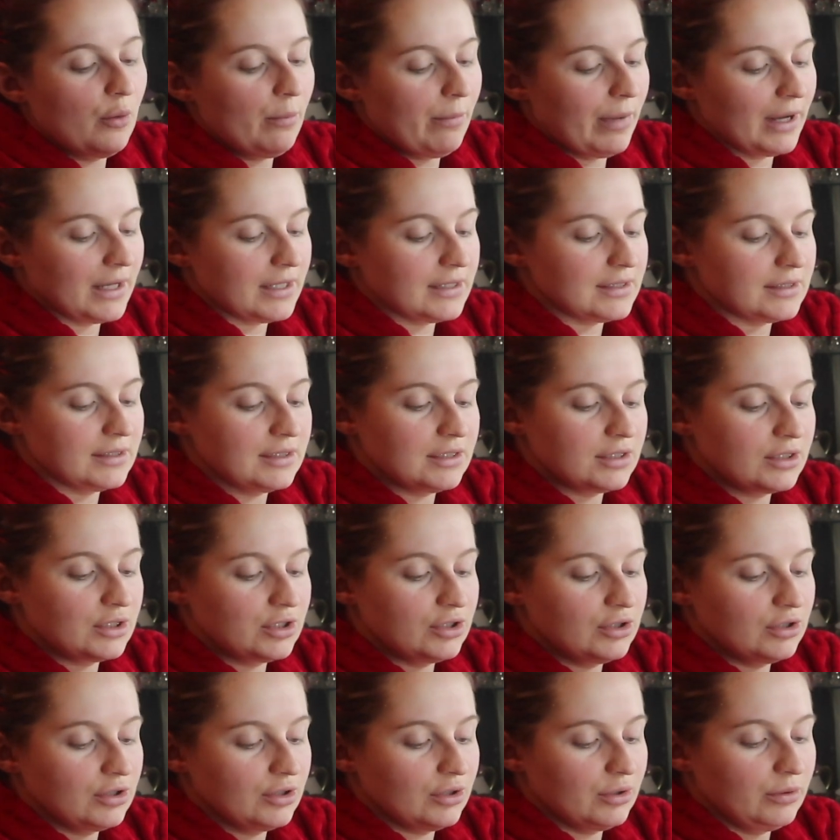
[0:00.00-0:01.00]
basics,
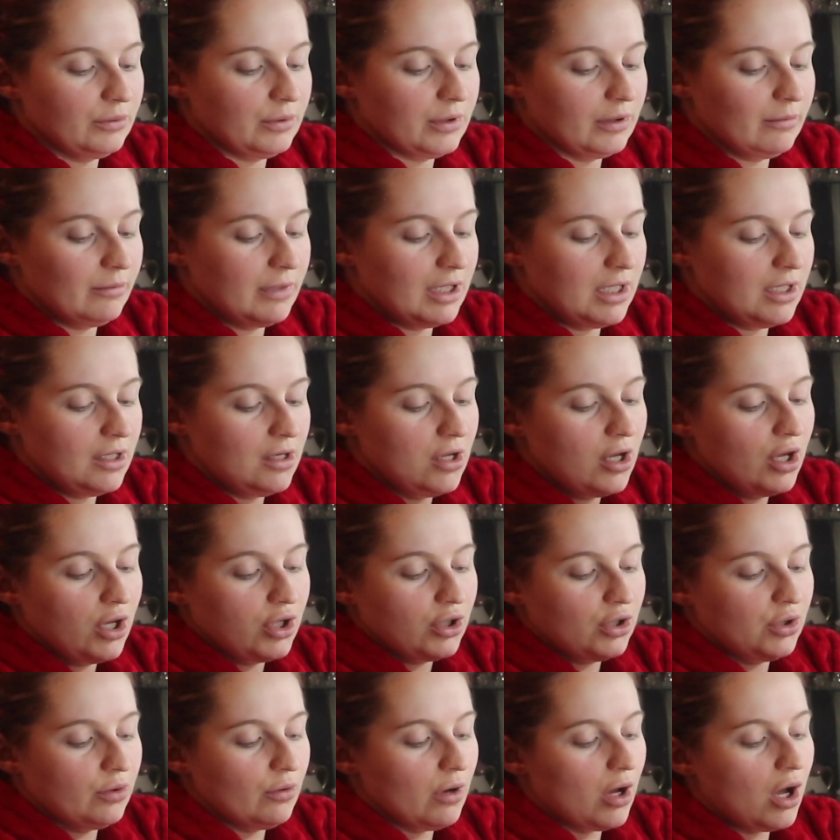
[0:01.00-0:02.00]
you know what I mean?
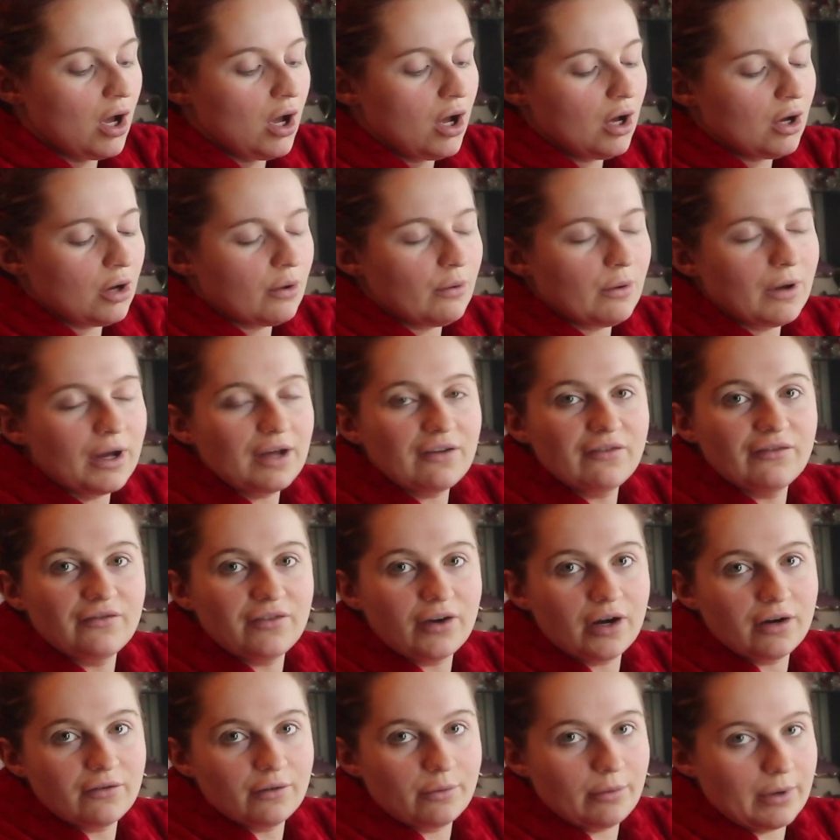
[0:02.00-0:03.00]
You are quite
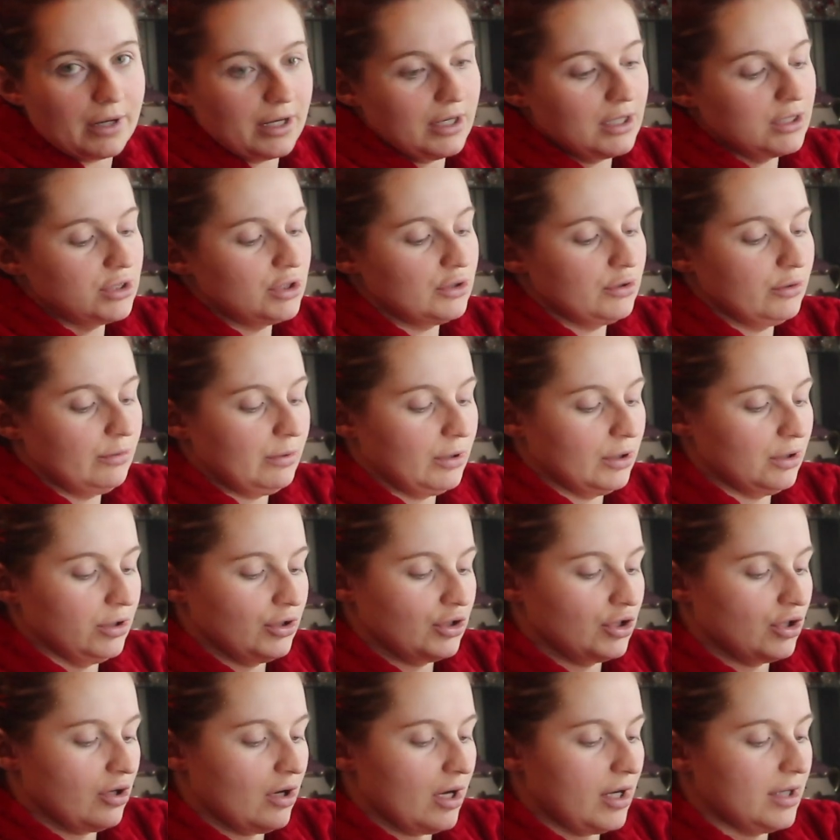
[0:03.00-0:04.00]
far away, I do
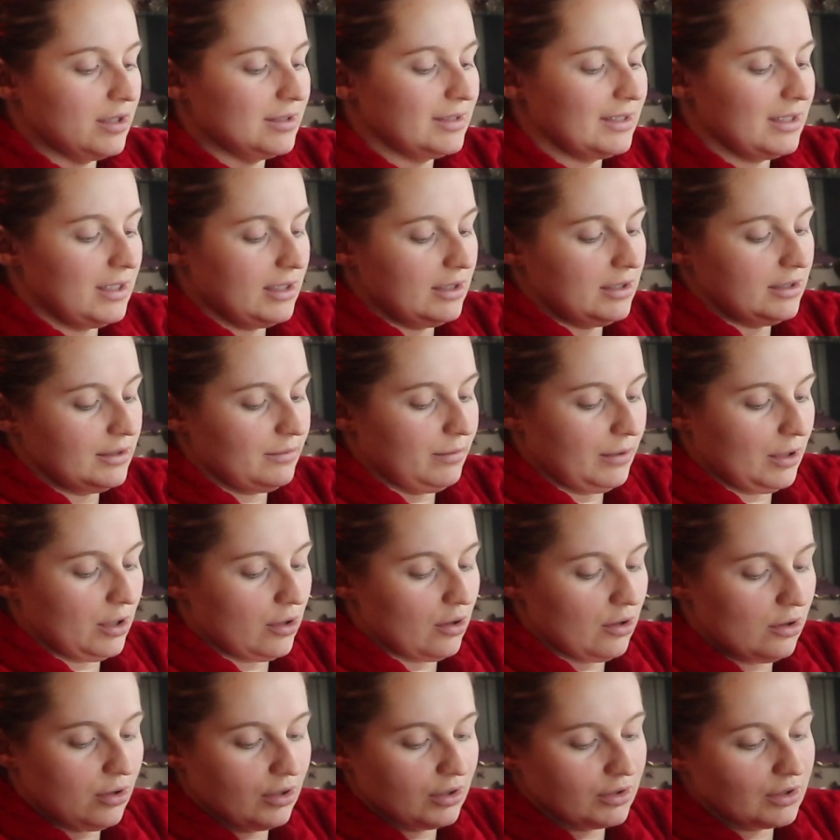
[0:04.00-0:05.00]
apologise. It is
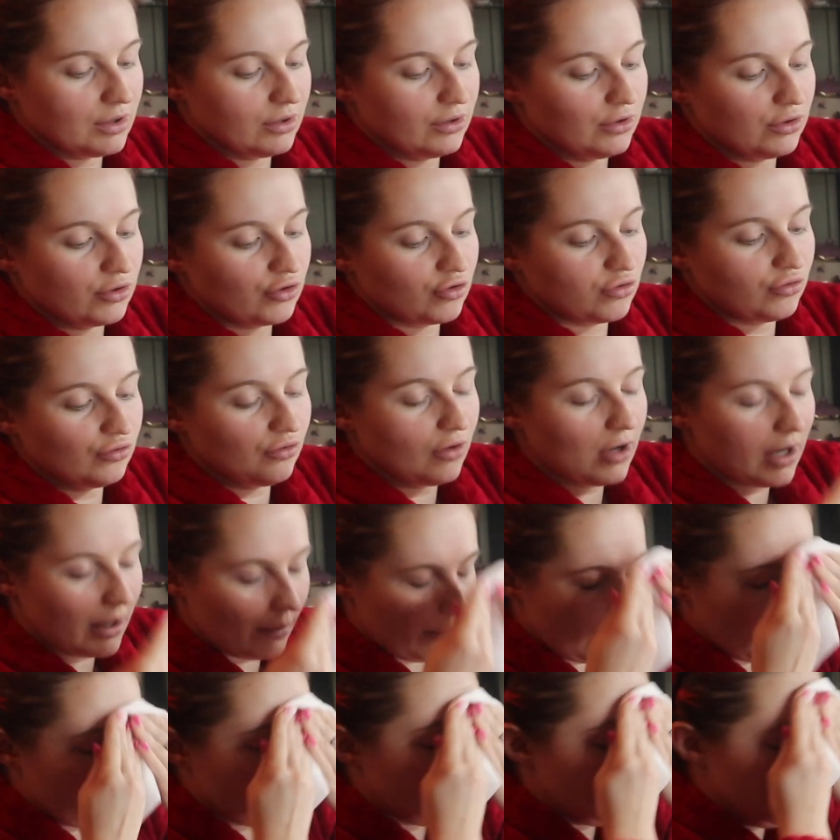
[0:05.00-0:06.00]
because the
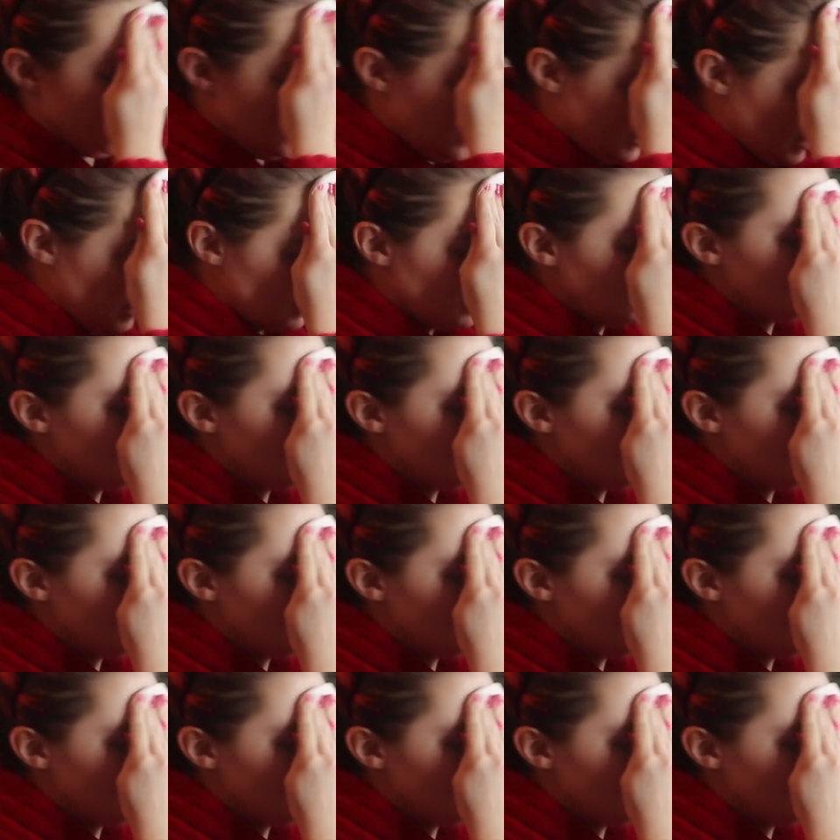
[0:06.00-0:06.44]
tripod,